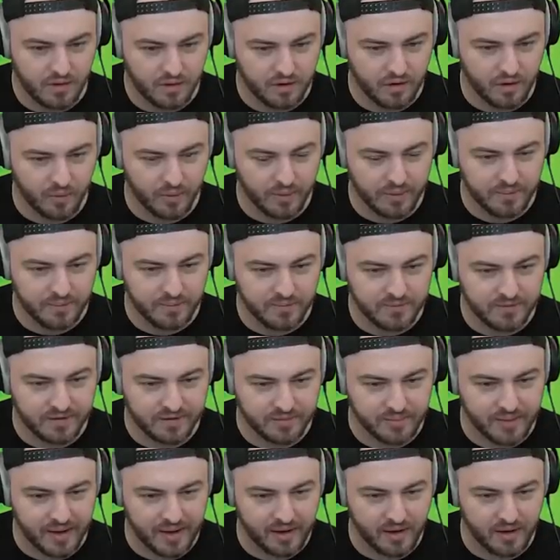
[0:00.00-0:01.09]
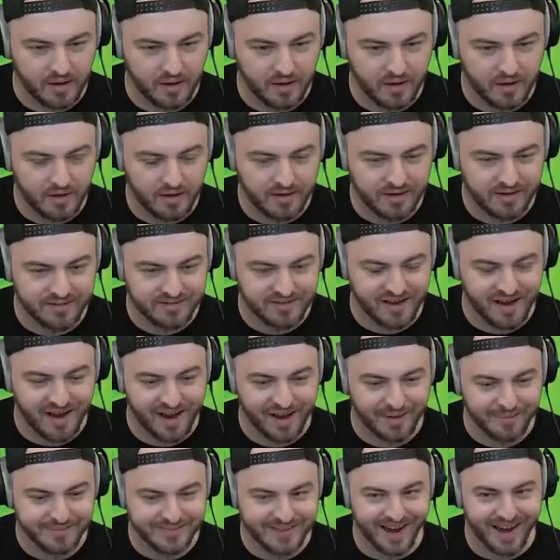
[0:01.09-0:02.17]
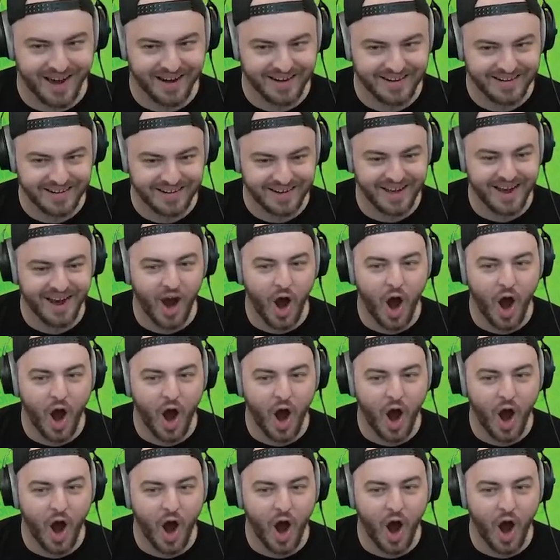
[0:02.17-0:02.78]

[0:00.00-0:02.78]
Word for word: You know what? Doesn't matter, because I'm tiny.